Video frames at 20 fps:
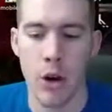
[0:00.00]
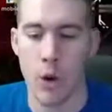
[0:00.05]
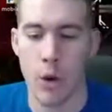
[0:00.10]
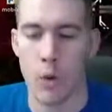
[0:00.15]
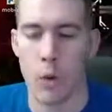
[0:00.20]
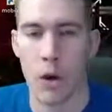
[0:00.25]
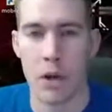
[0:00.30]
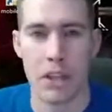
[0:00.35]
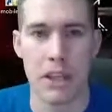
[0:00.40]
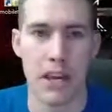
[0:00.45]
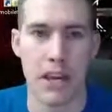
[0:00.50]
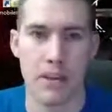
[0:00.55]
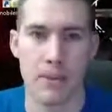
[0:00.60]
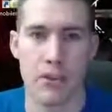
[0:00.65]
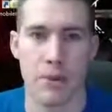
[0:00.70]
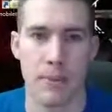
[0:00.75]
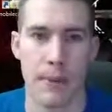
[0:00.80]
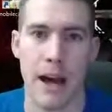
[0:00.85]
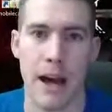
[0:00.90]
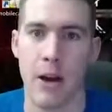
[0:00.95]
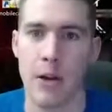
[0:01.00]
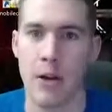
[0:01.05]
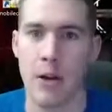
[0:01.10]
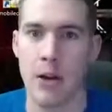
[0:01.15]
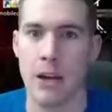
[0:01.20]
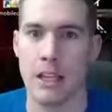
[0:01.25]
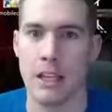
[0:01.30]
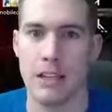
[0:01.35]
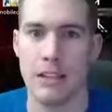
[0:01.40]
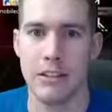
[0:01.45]
what the actual
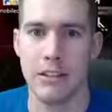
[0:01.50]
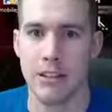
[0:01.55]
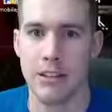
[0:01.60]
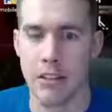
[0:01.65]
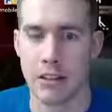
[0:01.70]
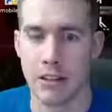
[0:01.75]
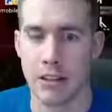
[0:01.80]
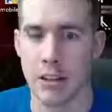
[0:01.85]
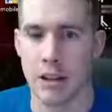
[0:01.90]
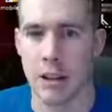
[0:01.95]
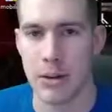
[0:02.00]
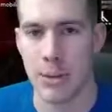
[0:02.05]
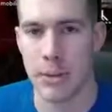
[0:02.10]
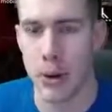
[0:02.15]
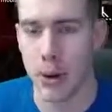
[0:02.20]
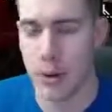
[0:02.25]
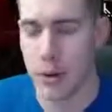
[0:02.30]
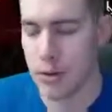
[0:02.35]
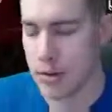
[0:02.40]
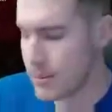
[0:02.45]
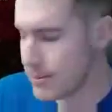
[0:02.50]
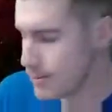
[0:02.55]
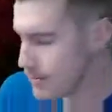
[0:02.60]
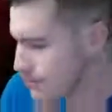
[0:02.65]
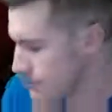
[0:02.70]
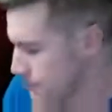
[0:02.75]
power is on both of them.